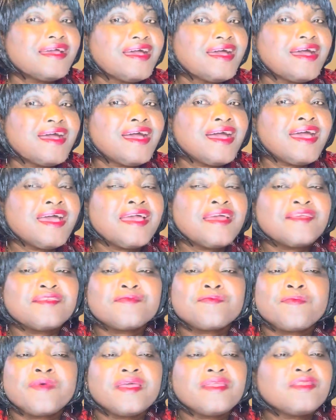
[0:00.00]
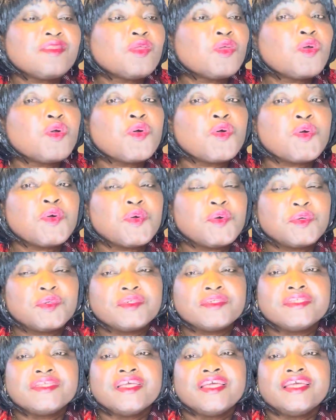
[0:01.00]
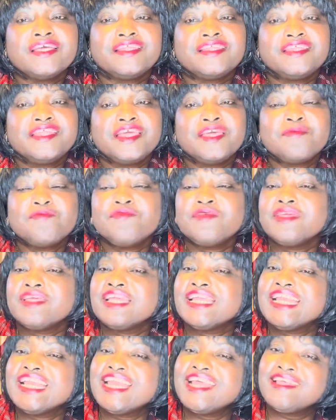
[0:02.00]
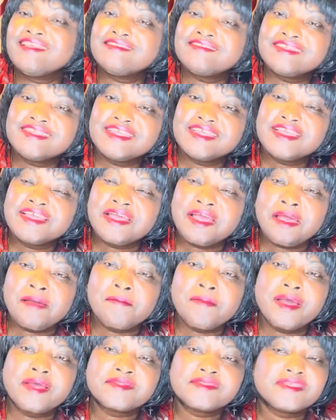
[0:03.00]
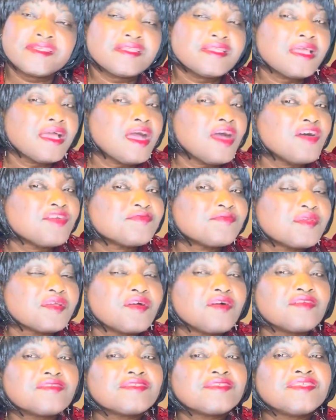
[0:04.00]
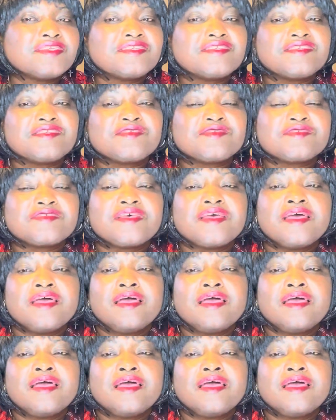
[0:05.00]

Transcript: I spend the whole day being lazy about in the house because this is